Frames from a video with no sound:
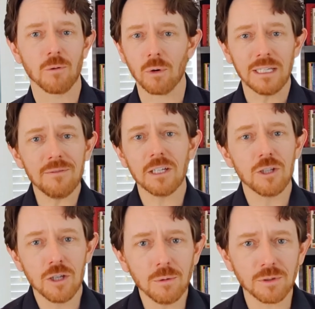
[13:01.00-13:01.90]
or even
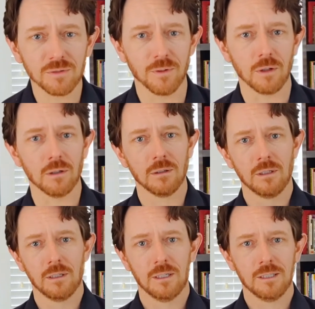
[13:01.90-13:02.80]
useful.
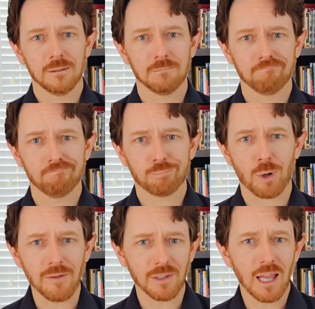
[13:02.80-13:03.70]

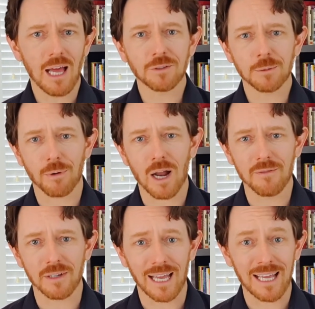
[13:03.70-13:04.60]
Private lives are
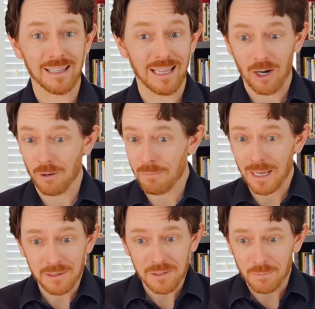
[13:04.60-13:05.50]
private, and they are
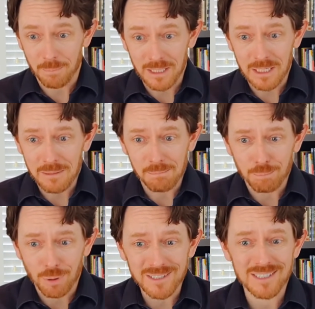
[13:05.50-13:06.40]
meant to be
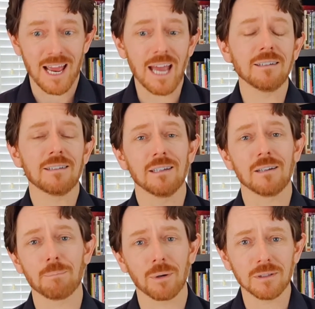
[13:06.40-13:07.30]
protected.
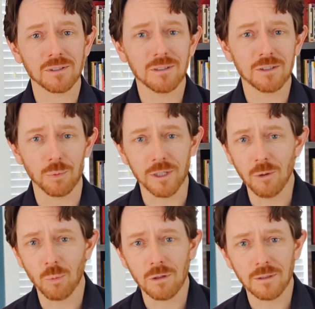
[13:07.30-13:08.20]
A person's
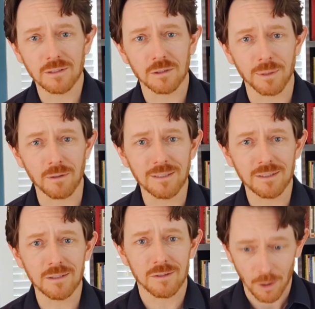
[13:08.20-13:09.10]
real-world
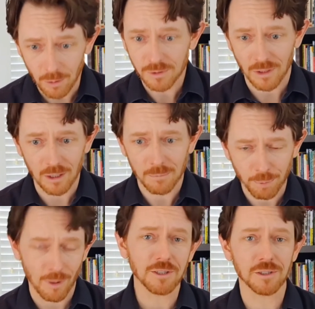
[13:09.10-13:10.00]
experiences, those are
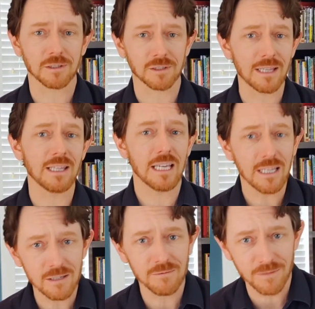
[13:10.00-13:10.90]
precious, and the
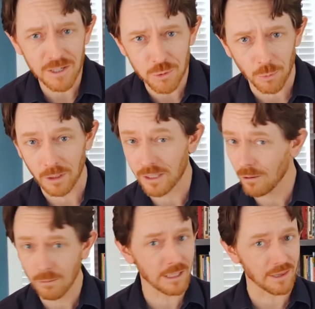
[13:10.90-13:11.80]
individual, and
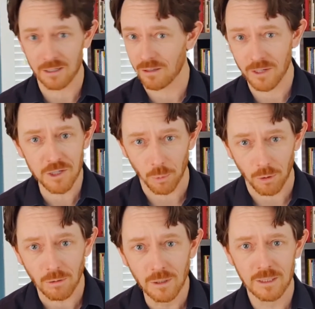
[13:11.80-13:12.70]
only the
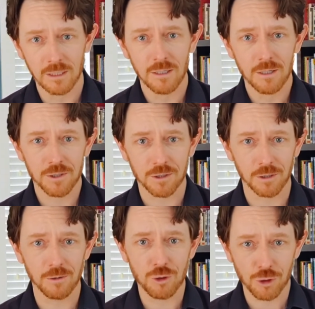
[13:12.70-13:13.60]
individual,
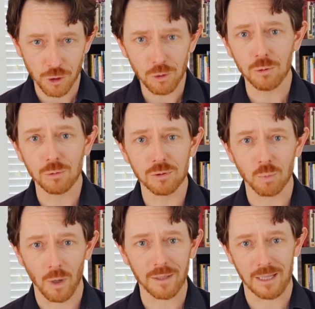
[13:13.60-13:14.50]
should choose
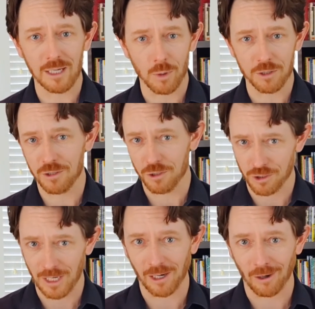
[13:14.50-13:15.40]
what they wish to
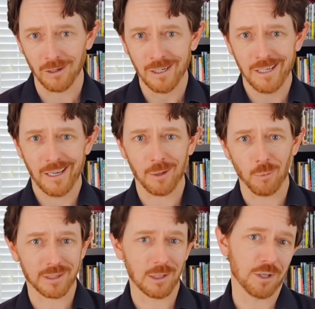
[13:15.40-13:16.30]
share and
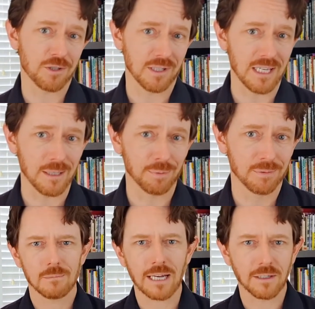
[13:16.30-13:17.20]
what they wish to keep
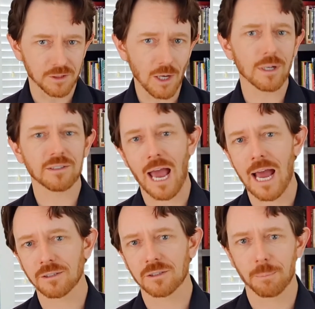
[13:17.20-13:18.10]
private. And if someone is
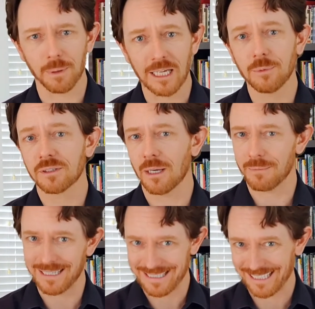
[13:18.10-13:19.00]
asked to play with
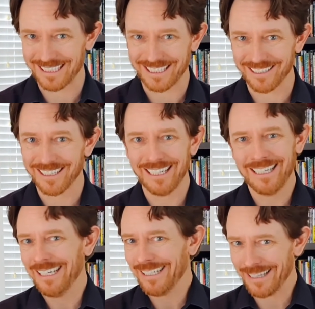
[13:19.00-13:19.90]
something delicate,
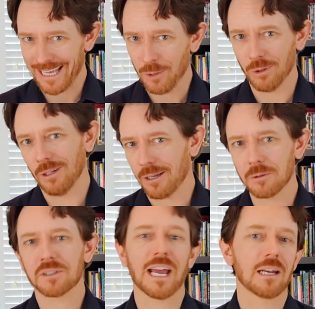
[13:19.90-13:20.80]
they will
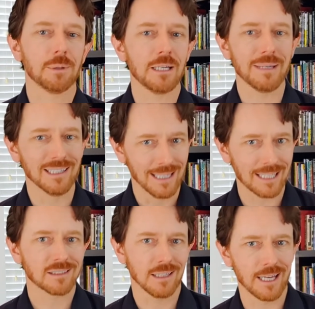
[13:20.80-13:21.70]
understandably be
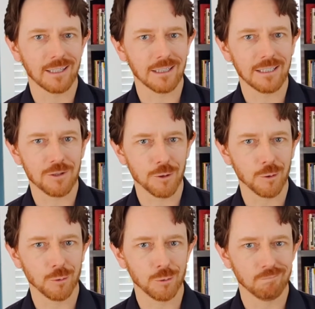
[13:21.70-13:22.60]
less likely
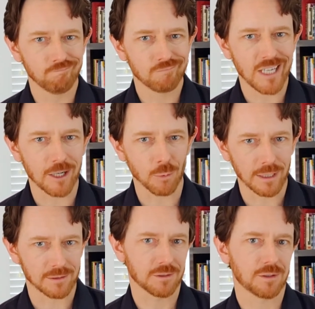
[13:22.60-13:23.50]
to take
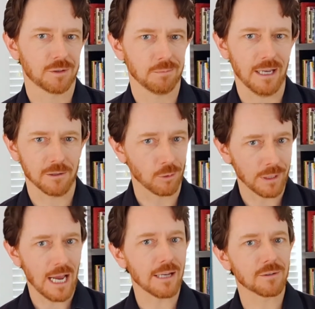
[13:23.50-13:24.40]
risks and
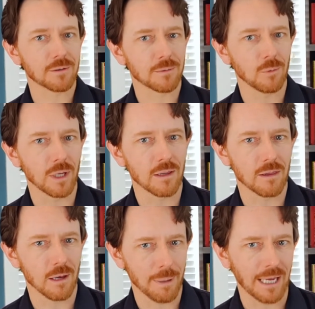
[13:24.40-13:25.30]
create with
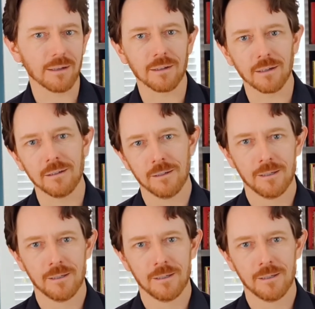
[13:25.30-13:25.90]
abandon.